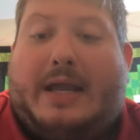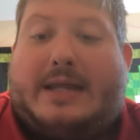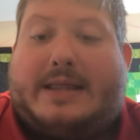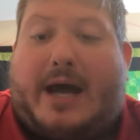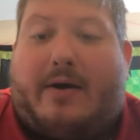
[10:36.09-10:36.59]

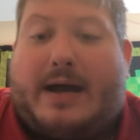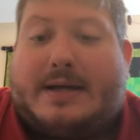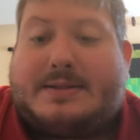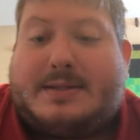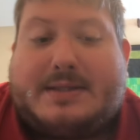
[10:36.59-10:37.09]
yet thou
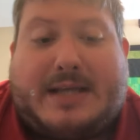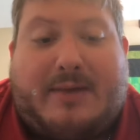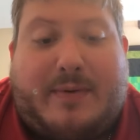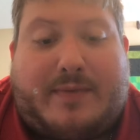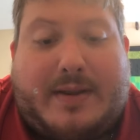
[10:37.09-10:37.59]
hast
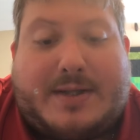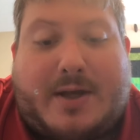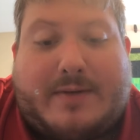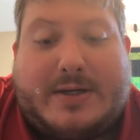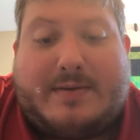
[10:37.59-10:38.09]
saved me from the
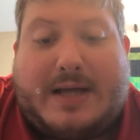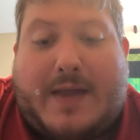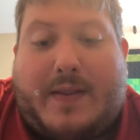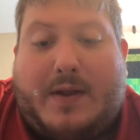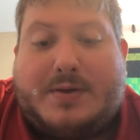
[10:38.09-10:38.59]
servitude of
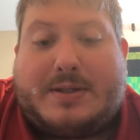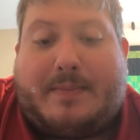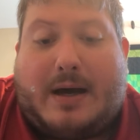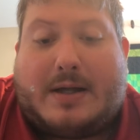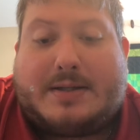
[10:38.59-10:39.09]
death and loosed the
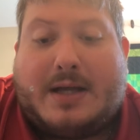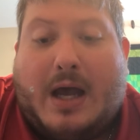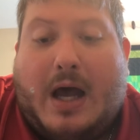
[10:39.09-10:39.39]
bonds